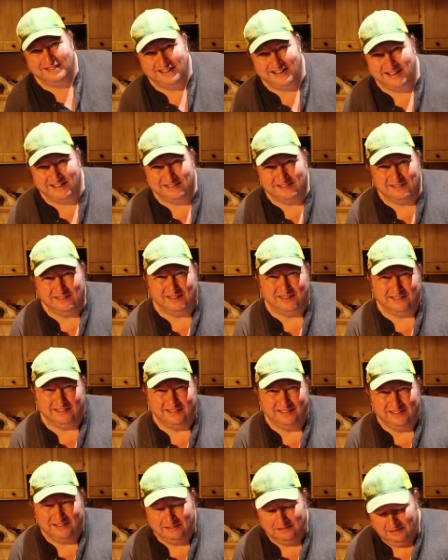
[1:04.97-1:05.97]
that I
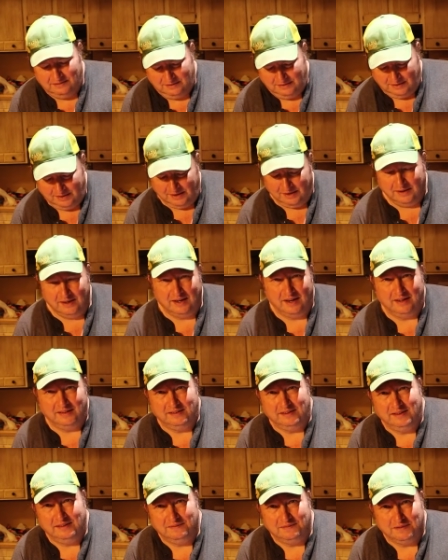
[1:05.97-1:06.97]
thought that uh,
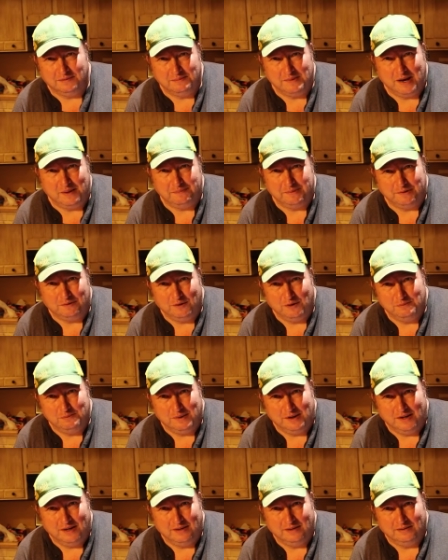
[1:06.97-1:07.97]
I'd give the mopping
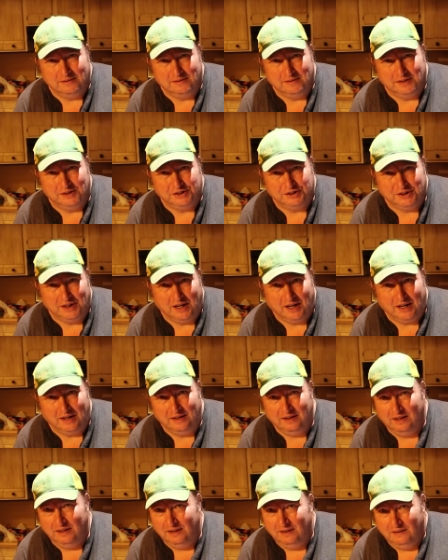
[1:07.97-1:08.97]
robot a
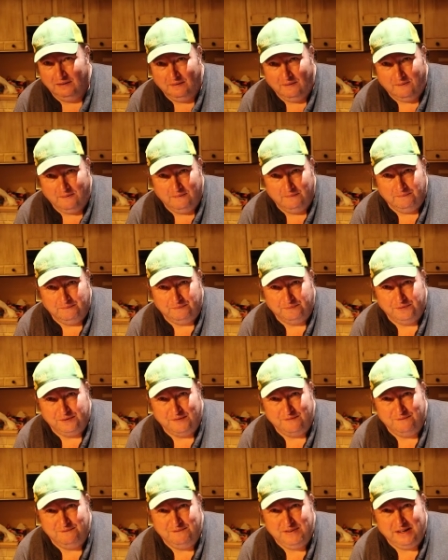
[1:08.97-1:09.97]
shot.
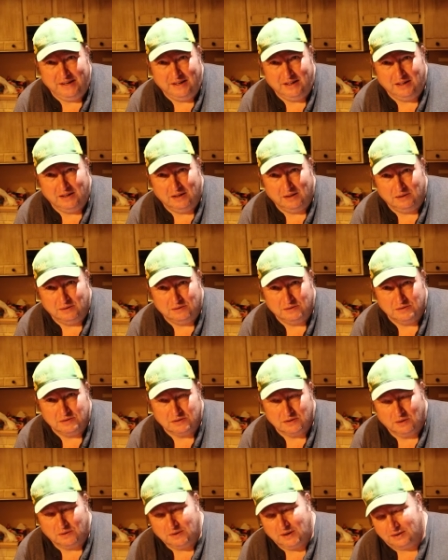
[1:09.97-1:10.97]
The
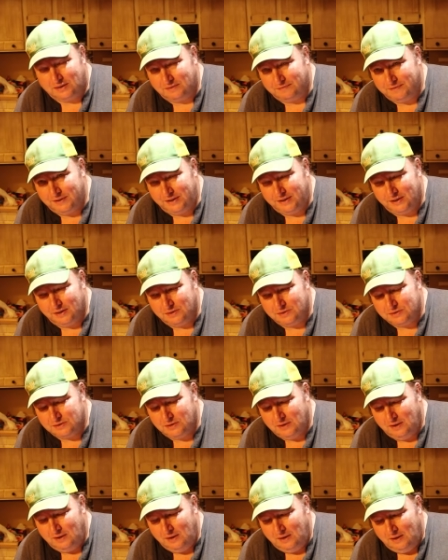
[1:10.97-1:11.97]
videos, or not the videos,
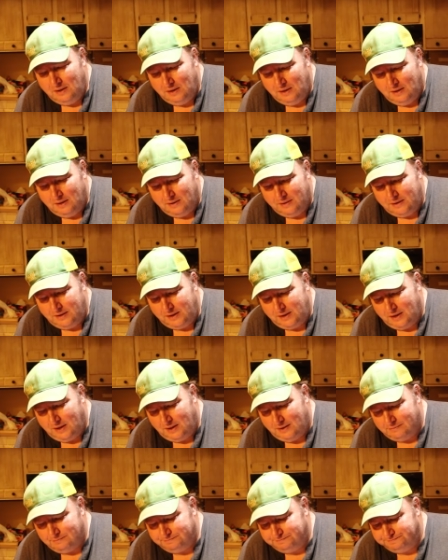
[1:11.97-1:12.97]
the
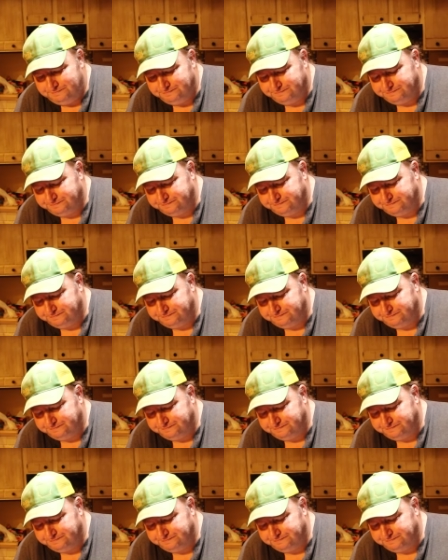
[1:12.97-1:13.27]
um,